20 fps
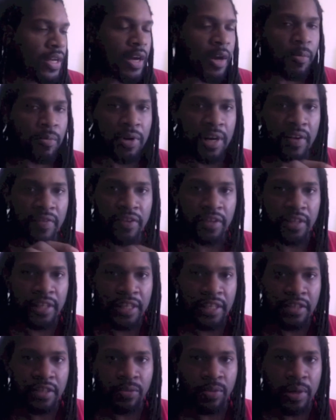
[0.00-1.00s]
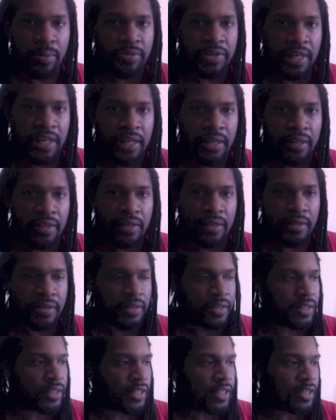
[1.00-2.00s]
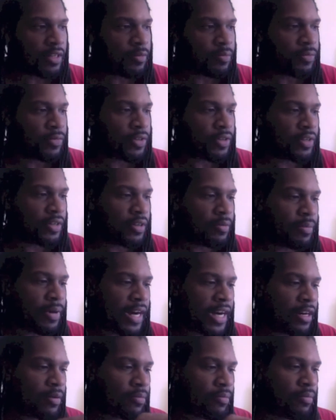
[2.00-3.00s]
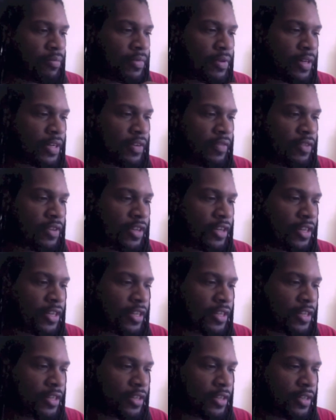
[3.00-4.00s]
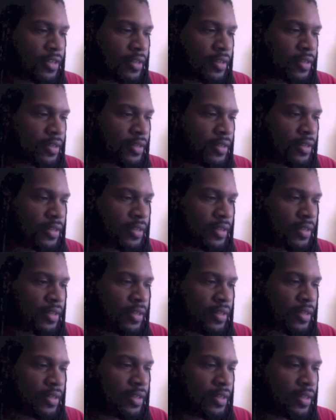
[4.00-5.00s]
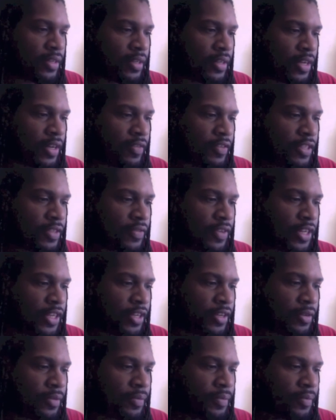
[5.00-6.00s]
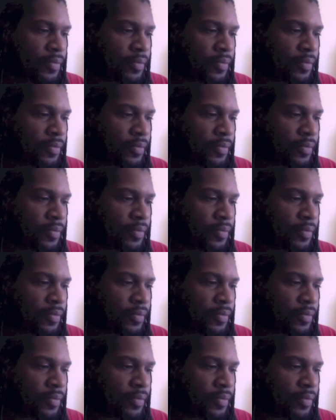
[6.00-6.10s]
I'm going to have the link to the website um, on the bottom of the uh, of this video.